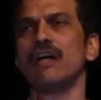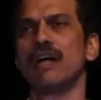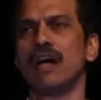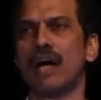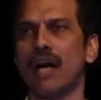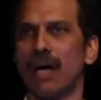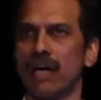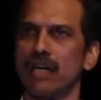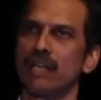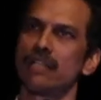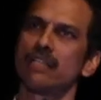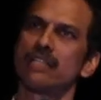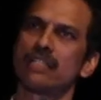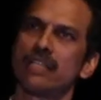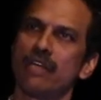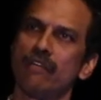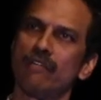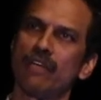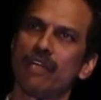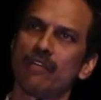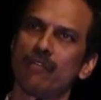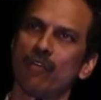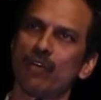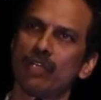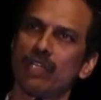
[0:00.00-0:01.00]
under the
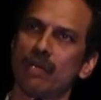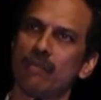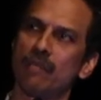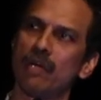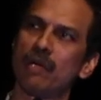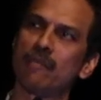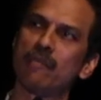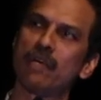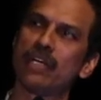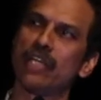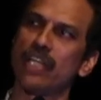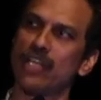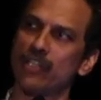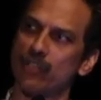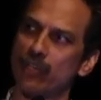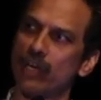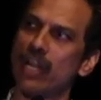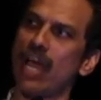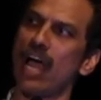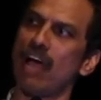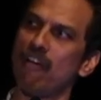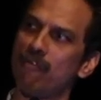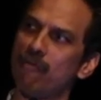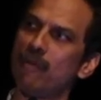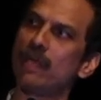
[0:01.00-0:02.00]
74th Amendment, they should
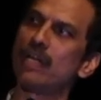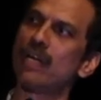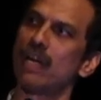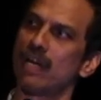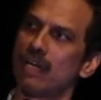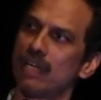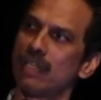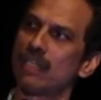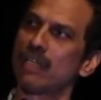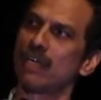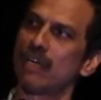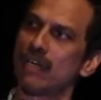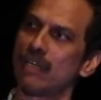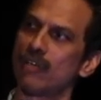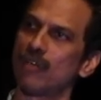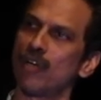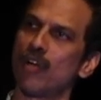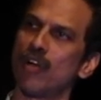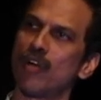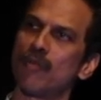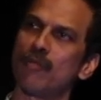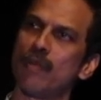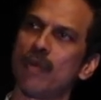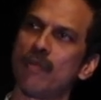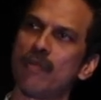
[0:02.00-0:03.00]
have been under the
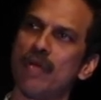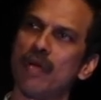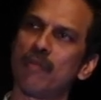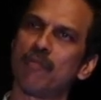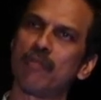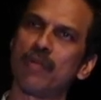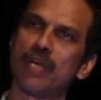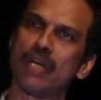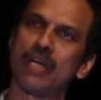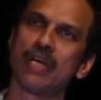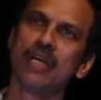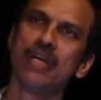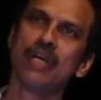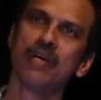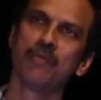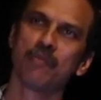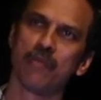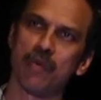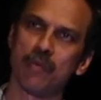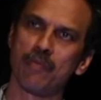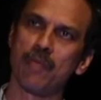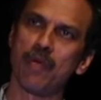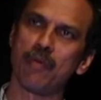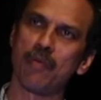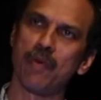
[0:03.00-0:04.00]
control of BBMP.
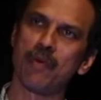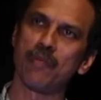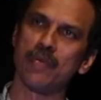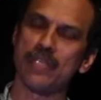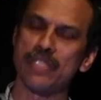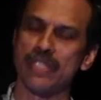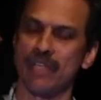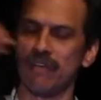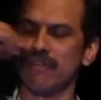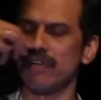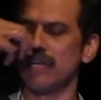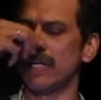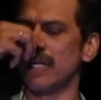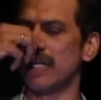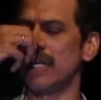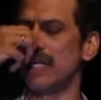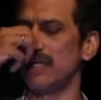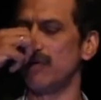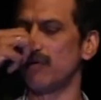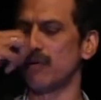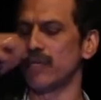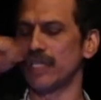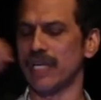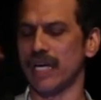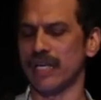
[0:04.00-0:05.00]
But BBMP has never really
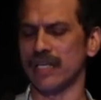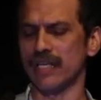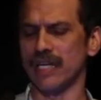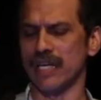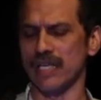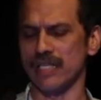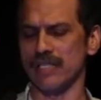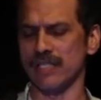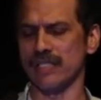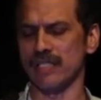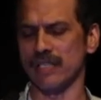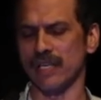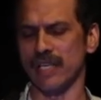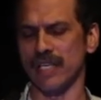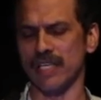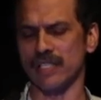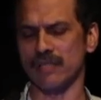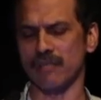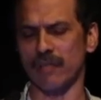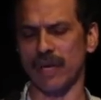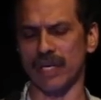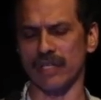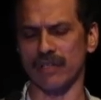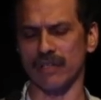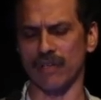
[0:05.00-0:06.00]
looked at it as a serious
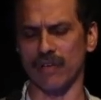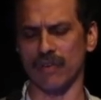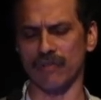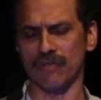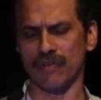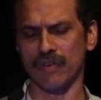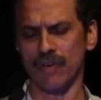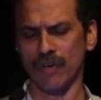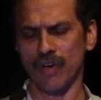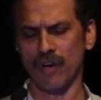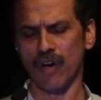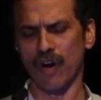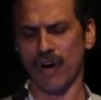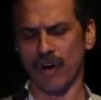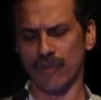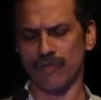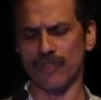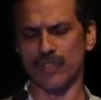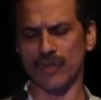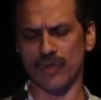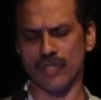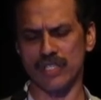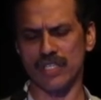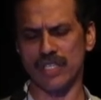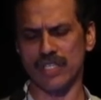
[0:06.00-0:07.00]
matter of, of
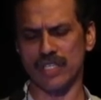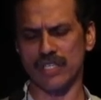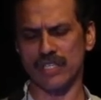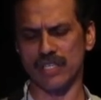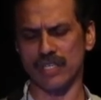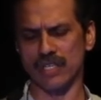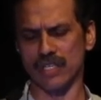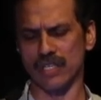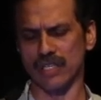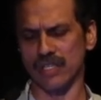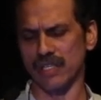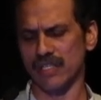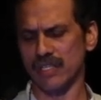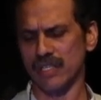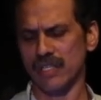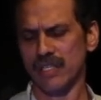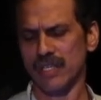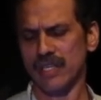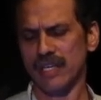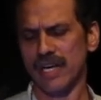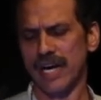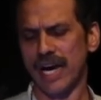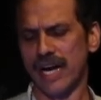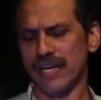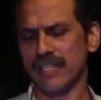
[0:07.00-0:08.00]
jurisdiction here.
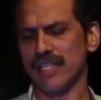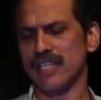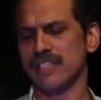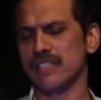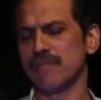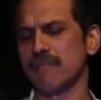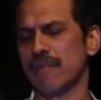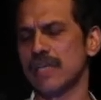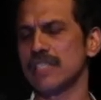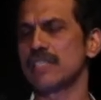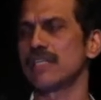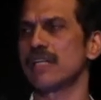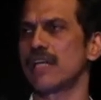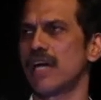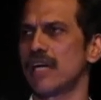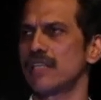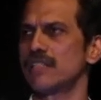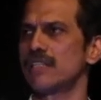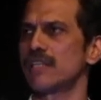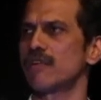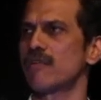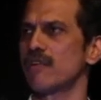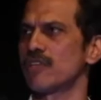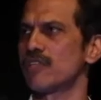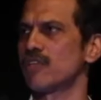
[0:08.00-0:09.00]
And there's a much
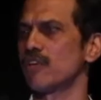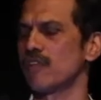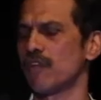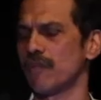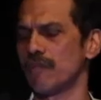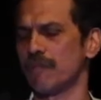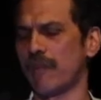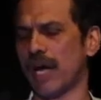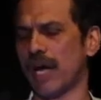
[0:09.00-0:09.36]
larger question of